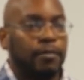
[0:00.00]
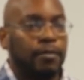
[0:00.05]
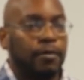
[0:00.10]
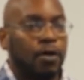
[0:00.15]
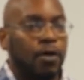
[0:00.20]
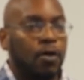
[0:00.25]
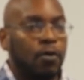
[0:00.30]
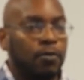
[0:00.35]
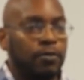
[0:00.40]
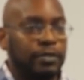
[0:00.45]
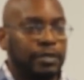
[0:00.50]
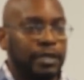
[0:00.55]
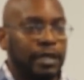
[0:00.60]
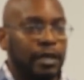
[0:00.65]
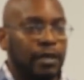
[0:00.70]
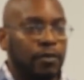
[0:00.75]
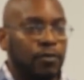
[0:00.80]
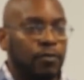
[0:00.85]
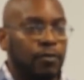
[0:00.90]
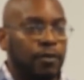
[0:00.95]

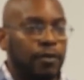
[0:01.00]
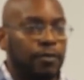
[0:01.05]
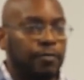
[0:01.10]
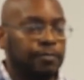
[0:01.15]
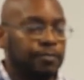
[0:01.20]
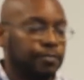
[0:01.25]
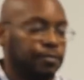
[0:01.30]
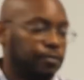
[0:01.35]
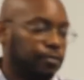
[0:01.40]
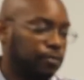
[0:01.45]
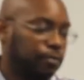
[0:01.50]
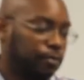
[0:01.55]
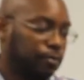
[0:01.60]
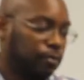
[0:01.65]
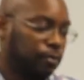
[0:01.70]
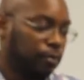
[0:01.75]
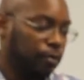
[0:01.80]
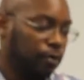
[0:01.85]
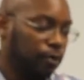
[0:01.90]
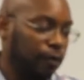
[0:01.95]
wholesale or
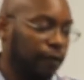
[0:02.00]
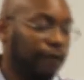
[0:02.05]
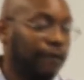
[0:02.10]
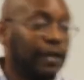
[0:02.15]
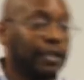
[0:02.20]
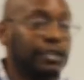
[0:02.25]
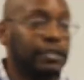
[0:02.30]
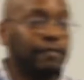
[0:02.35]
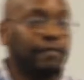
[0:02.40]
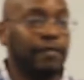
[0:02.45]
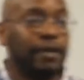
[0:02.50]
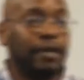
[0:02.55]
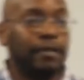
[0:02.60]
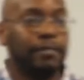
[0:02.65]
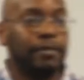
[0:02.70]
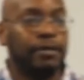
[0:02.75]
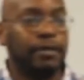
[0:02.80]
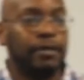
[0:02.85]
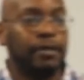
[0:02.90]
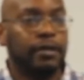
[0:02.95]
fix and
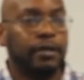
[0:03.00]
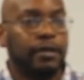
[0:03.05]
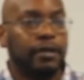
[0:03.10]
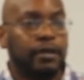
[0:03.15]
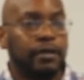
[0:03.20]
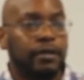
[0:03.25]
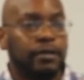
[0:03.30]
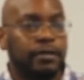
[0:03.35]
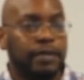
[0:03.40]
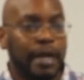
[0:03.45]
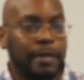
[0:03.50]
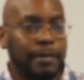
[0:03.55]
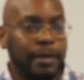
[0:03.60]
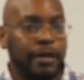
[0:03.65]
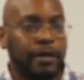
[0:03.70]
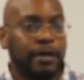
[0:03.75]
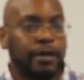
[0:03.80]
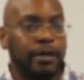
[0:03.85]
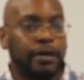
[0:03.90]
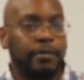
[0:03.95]
flip type
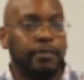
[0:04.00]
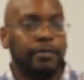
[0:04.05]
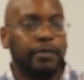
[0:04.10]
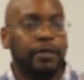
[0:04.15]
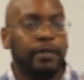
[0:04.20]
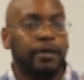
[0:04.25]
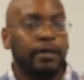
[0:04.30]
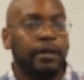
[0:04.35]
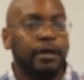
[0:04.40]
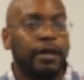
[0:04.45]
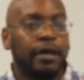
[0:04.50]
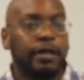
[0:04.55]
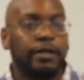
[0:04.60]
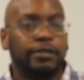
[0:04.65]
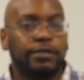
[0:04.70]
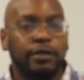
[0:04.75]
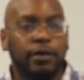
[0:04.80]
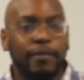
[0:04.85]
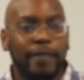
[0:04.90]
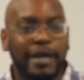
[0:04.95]
income. And
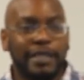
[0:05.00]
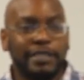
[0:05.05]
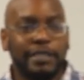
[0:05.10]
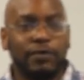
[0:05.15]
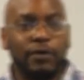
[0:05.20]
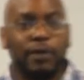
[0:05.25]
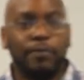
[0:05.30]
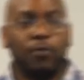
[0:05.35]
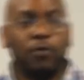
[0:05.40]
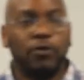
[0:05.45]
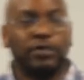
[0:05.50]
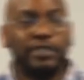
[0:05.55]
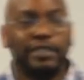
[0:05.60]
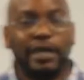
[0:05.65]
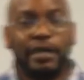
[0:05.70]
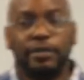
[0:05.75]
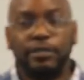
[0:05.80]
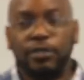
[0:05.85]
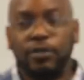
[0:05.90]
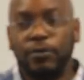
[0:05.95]
so basically what it boils
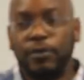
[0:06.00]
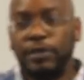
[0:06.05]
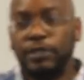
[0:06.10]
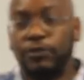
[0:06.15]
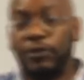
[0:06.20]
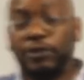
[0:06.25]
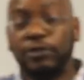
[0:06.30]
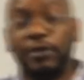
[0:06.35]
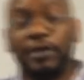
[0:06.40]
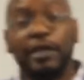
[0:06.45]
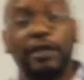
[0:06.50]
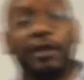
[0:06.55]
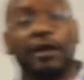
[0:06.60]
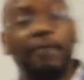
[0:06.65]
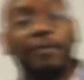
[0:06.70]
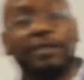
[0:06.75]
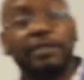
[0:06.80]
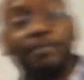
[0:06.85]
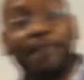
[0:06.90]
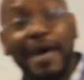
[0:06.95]
down to is rental
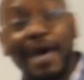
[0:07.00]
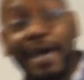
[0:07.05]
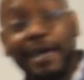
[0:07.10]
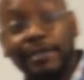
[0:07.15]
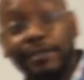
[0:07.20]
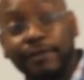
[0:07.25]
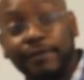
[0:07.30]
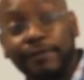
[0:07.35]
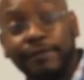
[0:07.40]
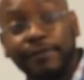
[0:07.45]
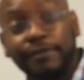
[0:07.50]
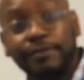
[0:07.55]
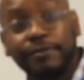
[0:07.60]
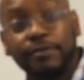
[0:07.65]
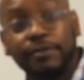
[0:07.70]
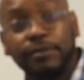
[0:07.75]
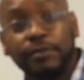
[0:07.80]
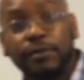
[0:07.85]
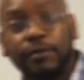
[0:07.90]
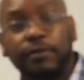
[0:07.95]
income is passive,
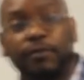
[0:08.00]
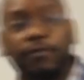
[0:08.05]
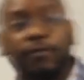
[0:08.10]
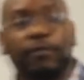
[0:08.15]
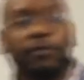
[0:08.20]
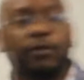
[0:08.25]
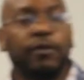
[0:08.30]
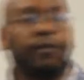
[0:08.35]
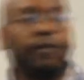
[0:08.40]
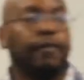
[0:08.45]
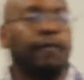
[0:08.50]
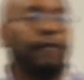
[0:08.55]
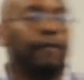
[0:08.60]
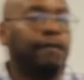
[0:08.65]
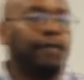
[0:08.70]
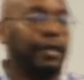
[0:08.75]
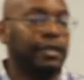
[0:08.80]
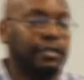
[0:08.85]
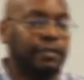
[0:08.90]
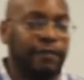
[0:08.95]

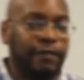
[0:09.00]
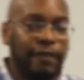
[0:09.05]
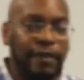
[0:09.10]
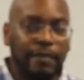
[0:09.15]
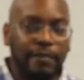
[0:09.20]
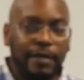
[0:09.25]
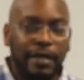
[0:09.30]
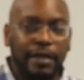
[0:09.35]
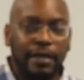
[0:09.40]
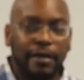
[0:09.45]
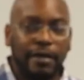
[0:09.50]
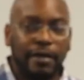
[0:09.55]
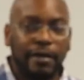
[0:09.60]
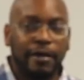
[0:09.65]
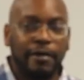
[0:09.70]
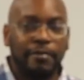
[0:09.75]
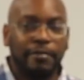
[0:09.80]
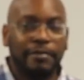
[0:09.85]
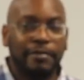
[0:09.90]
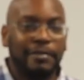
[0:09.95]
fix and flip
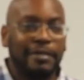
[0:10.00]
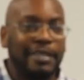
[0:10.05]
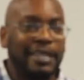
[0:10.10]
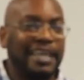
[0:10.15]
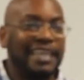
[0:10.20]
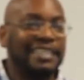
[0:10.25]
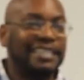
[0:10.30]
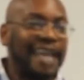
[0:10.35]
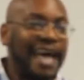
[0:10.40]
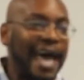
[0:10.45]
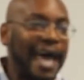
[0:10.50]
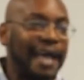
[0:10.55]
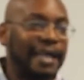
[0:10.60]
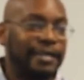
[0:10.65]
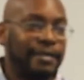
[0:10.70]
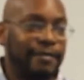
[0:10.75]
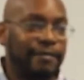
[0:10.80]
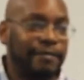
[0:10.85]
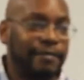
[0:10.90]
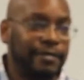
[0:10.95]
income is
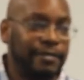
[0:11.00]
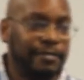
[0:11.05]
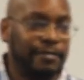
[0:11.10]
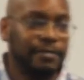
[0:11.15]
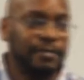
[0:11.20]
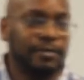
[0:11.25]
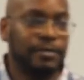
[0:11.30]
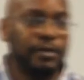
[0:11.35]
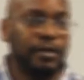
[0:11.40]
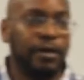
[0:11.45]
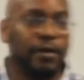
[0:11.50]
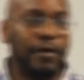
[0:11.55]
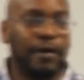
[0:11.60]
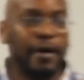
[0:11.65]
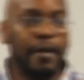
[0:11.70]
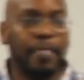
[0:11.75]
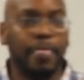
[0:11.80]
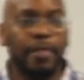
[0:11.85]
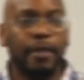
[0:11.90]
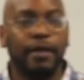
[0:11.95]
active. All
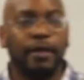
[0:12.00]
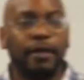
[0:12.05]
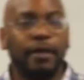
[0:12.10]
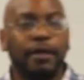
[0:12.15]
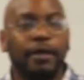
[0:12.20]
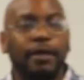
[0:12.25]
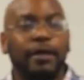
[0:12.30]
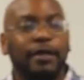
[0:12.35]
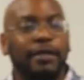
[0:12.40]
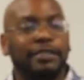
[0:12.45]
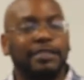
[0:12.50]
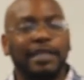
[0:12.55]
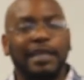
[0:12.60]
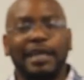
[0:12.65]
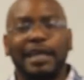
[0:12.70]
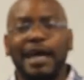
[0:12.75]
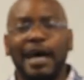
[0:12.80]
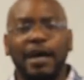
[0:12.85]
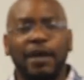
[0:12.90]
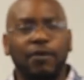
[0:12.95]
right? There's a
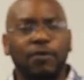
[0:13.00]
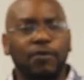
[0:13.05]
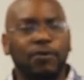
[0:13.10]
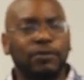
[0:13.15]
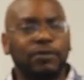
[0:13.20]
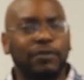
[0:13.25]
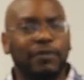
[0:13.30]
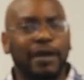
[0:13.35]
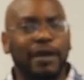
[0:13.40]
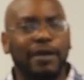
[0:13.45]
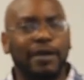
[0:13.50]
lot of rules around